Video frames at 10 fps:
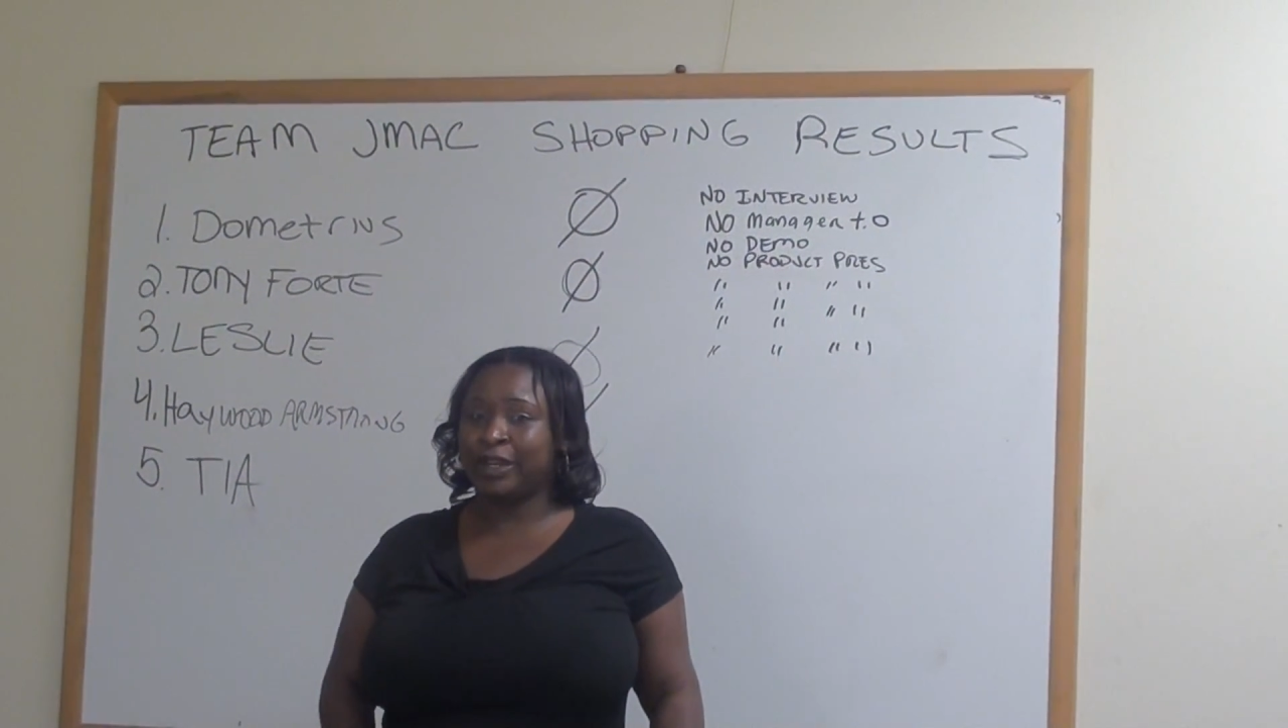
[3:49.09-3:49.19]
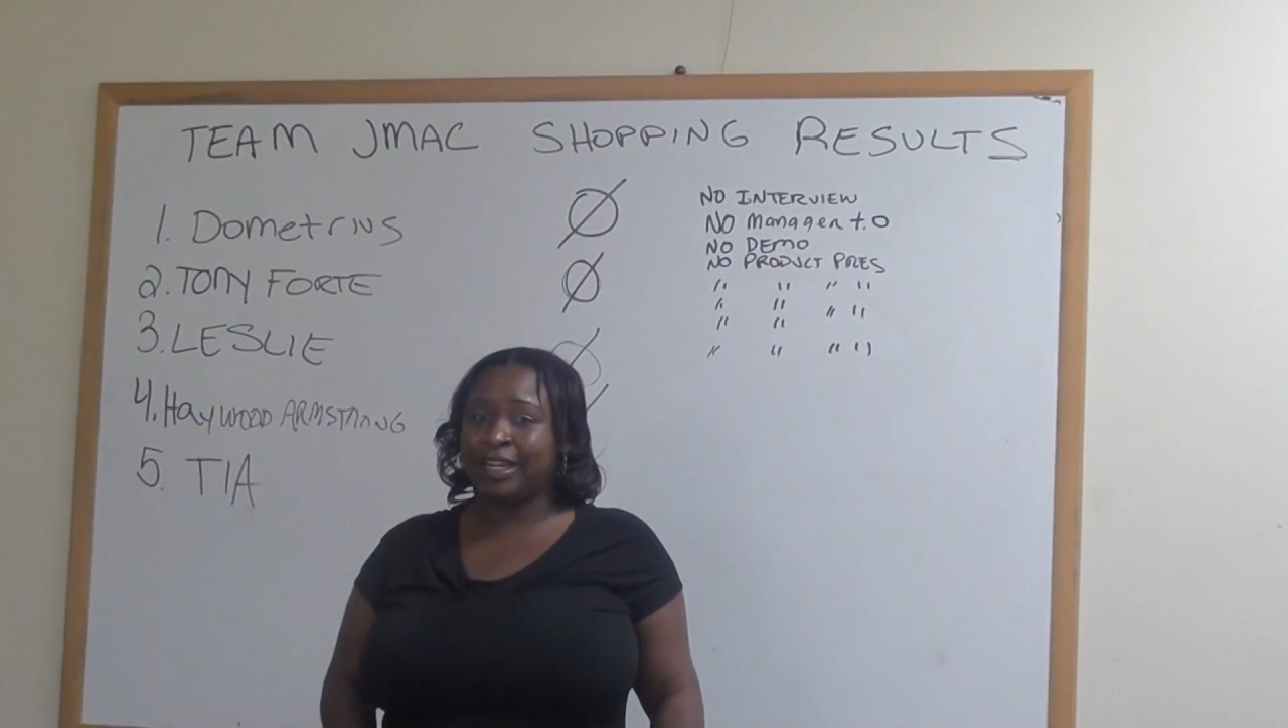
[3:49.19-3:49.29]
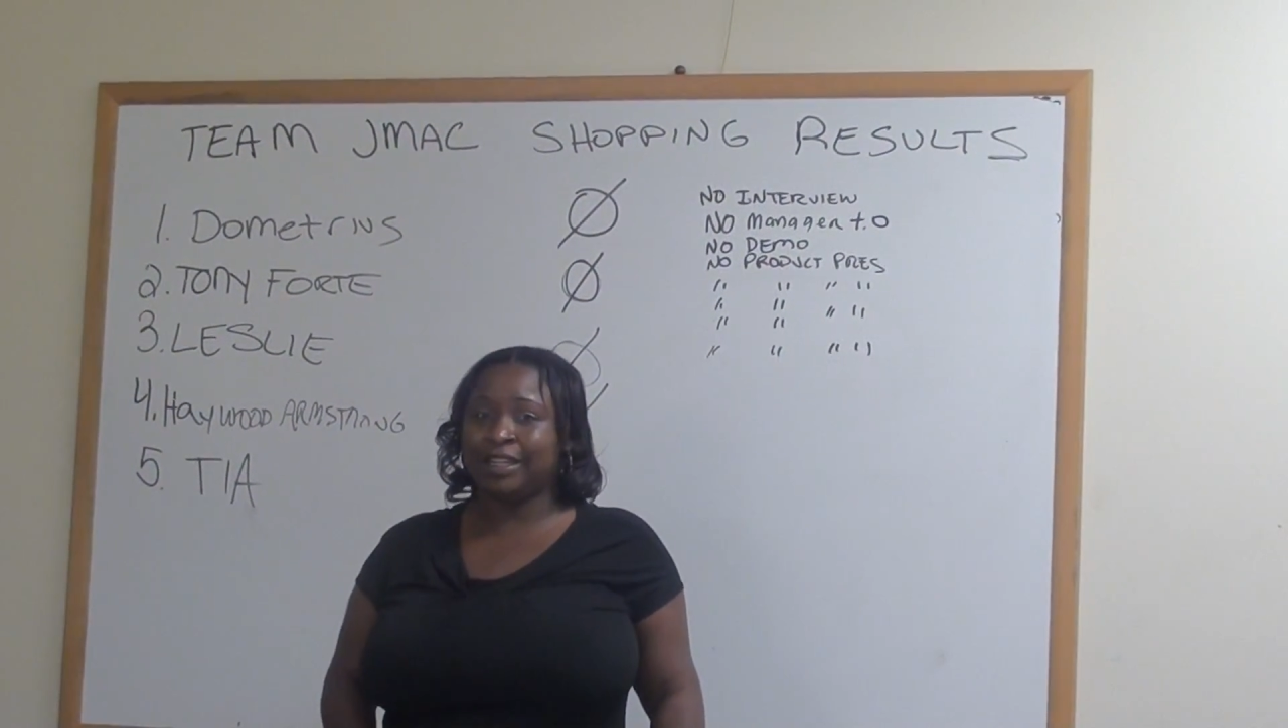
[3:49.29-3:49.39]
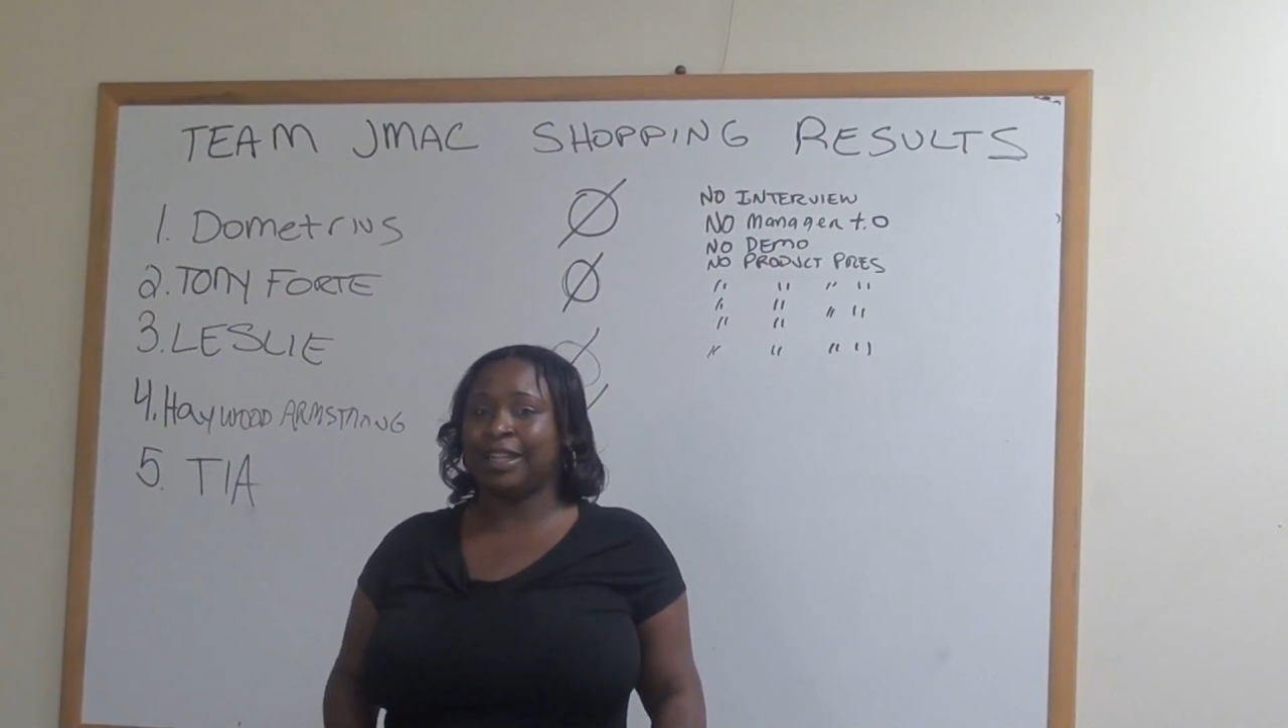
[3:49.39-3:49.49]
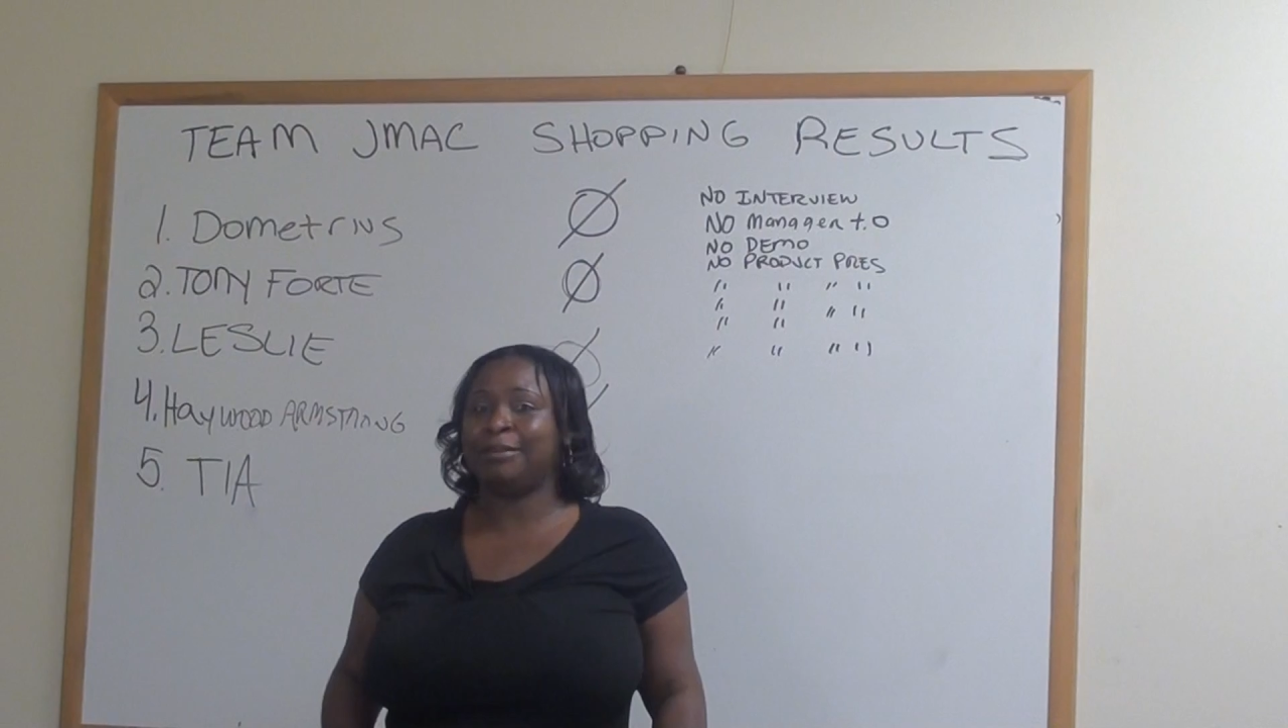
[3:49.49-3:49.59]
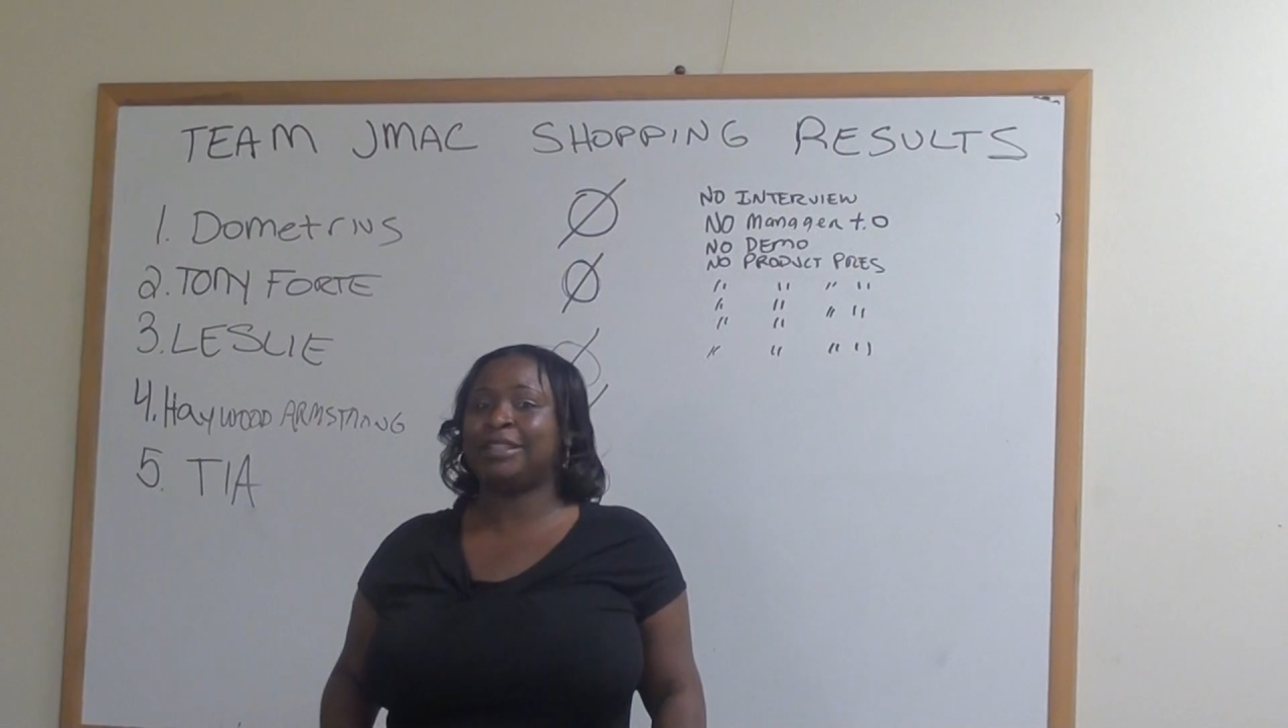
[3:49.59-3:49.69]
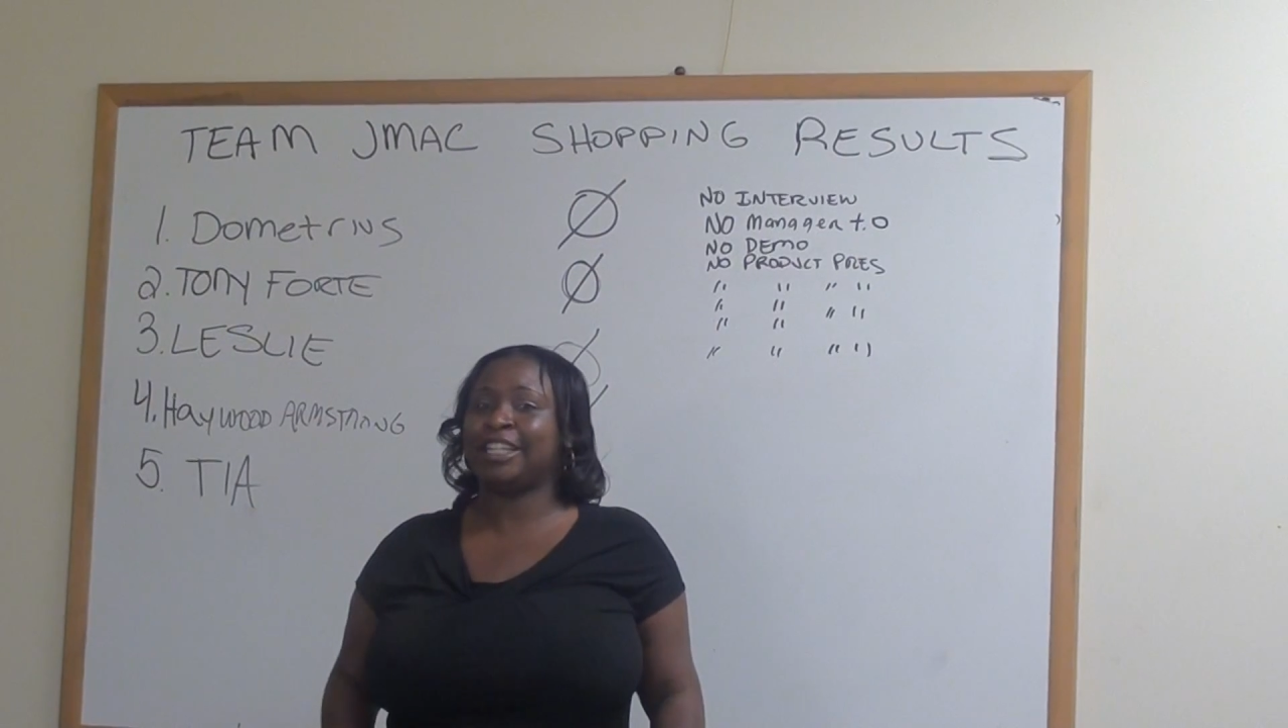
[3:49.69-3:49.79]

wait and let me